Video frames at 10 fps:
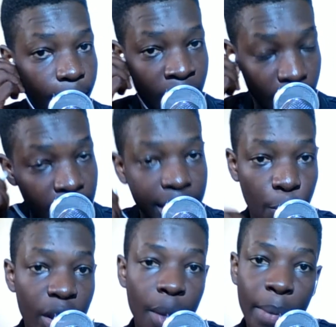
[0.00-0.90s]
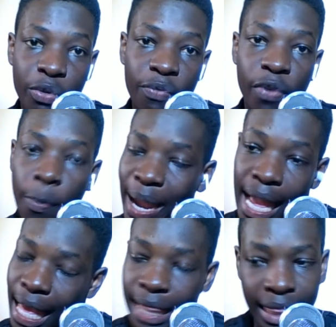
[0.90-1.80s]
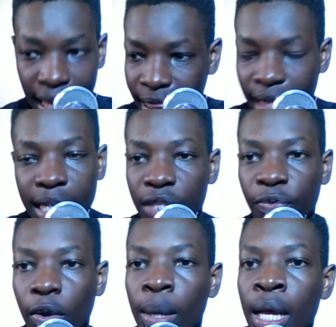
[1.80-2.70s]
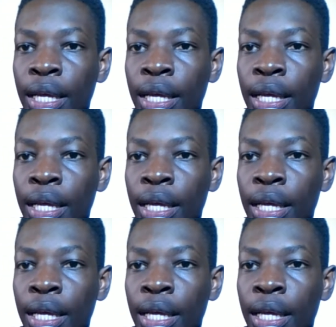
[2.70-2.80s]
he is a Real Madrid flop. I, I, I think he's flop.